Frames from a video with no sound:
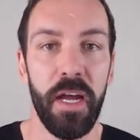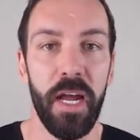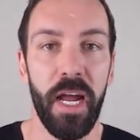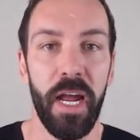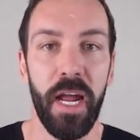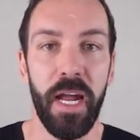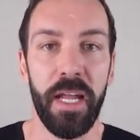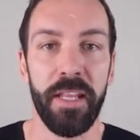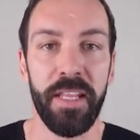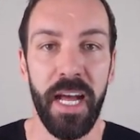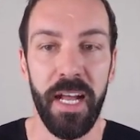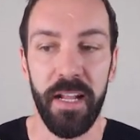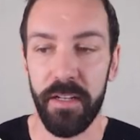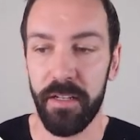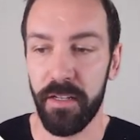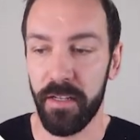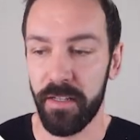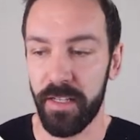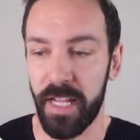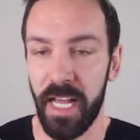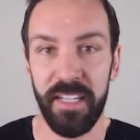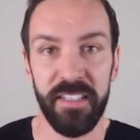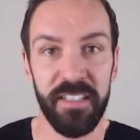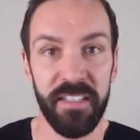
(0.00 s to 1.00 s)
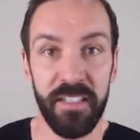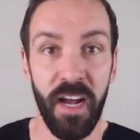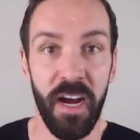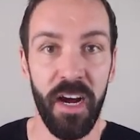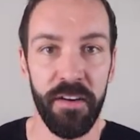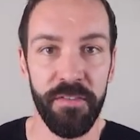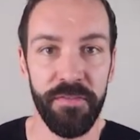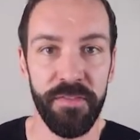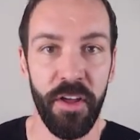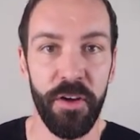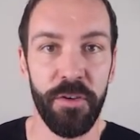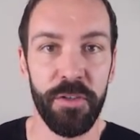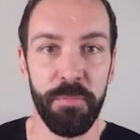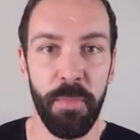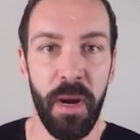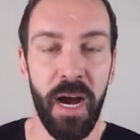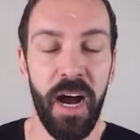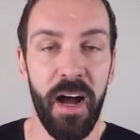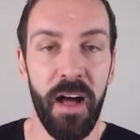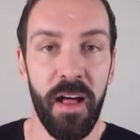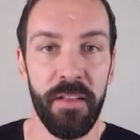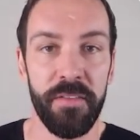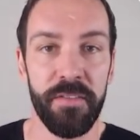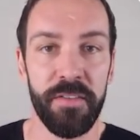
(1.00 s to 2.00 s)
and that stuff, those
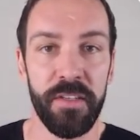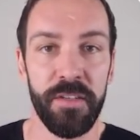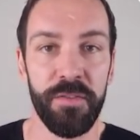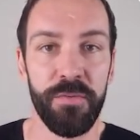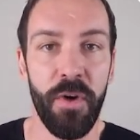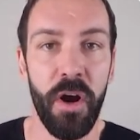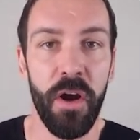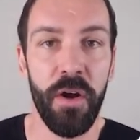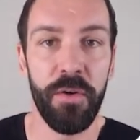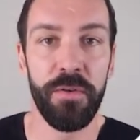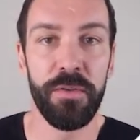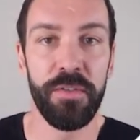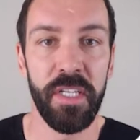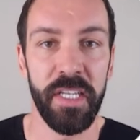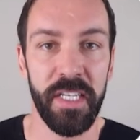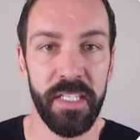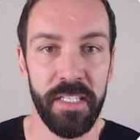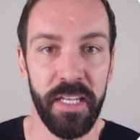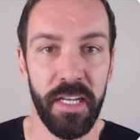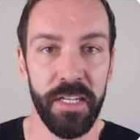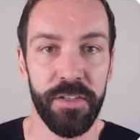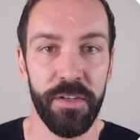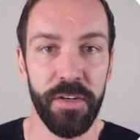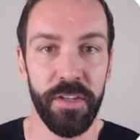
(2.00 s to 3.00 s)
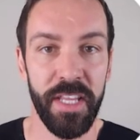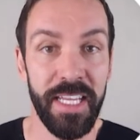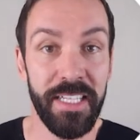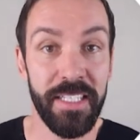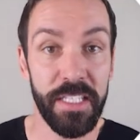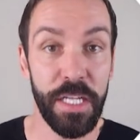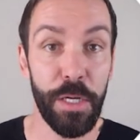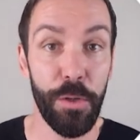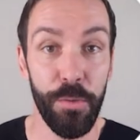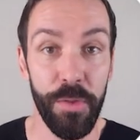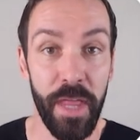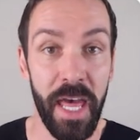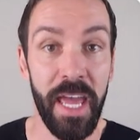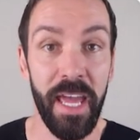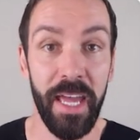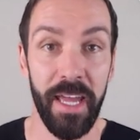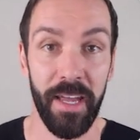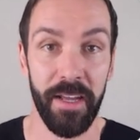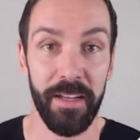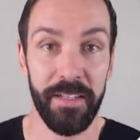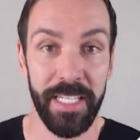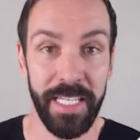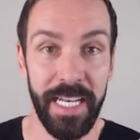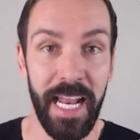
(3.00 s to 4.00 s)
paths and roads, etc., they're still there
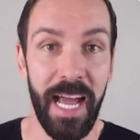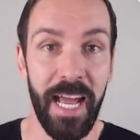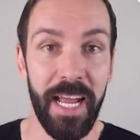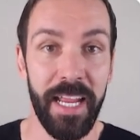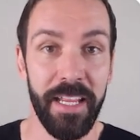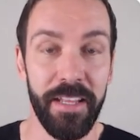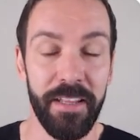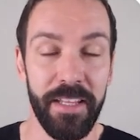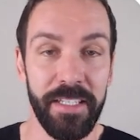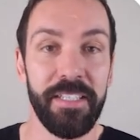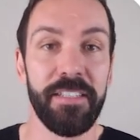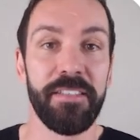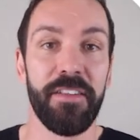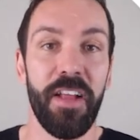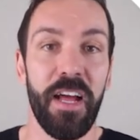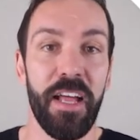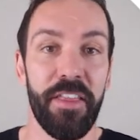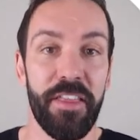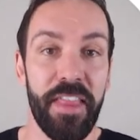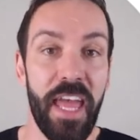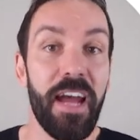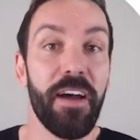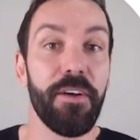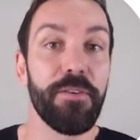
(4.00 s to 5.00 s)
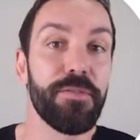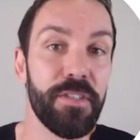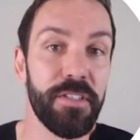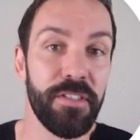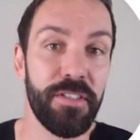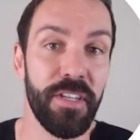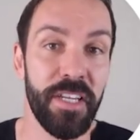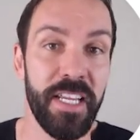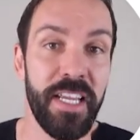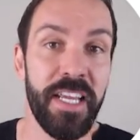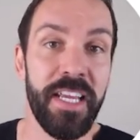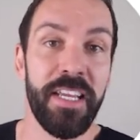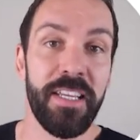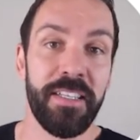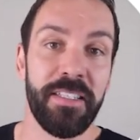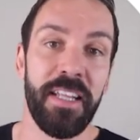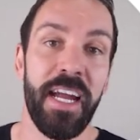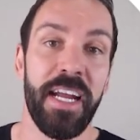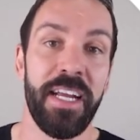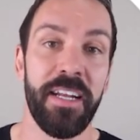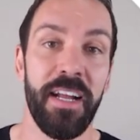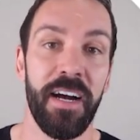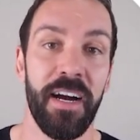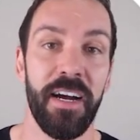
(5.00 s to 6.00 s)
today. This is like thousands of years
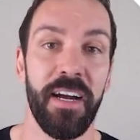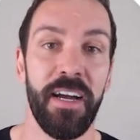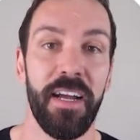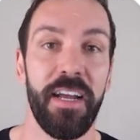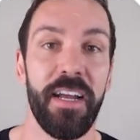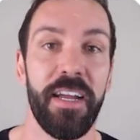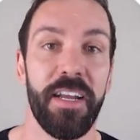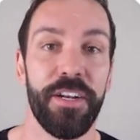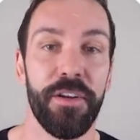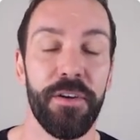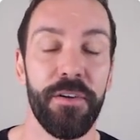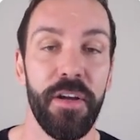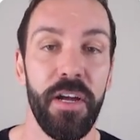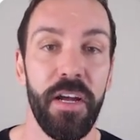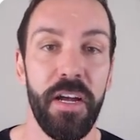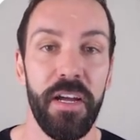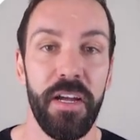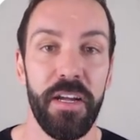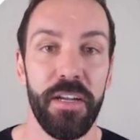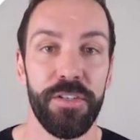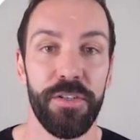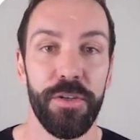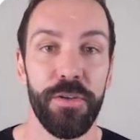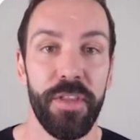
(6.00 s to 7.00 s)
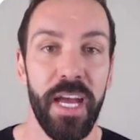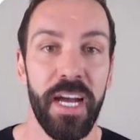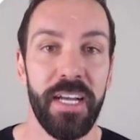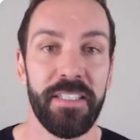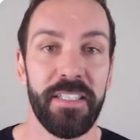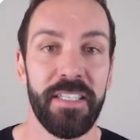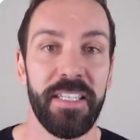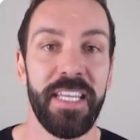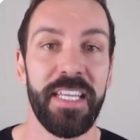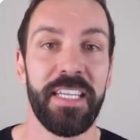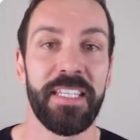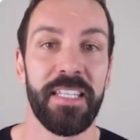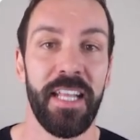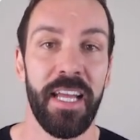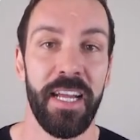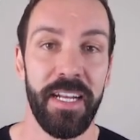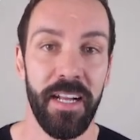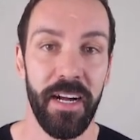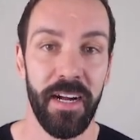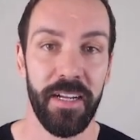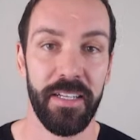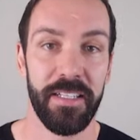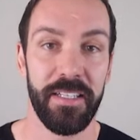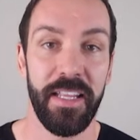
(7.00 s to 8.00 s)
later, 2,000 years
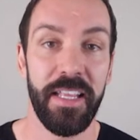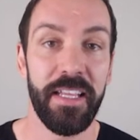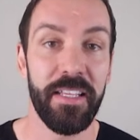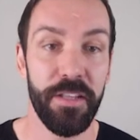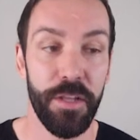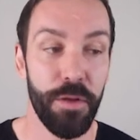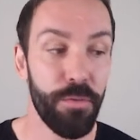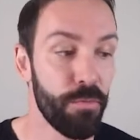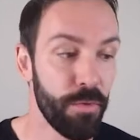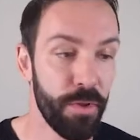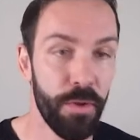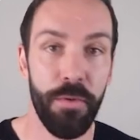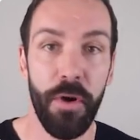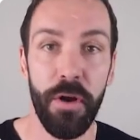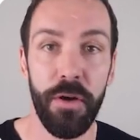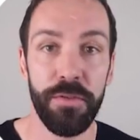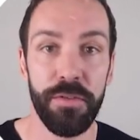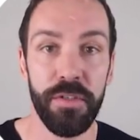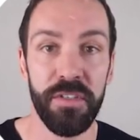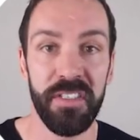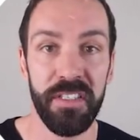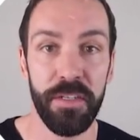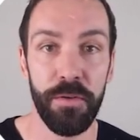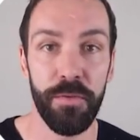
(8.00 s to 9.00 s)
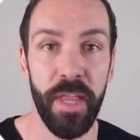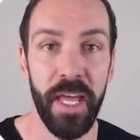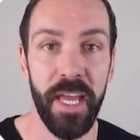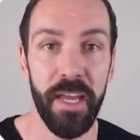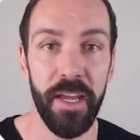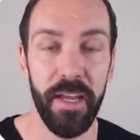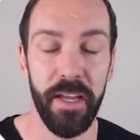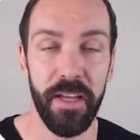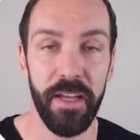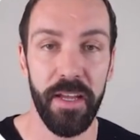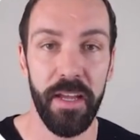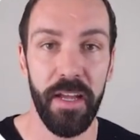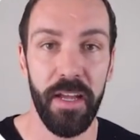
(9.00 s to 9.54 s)
later, the roads are still there,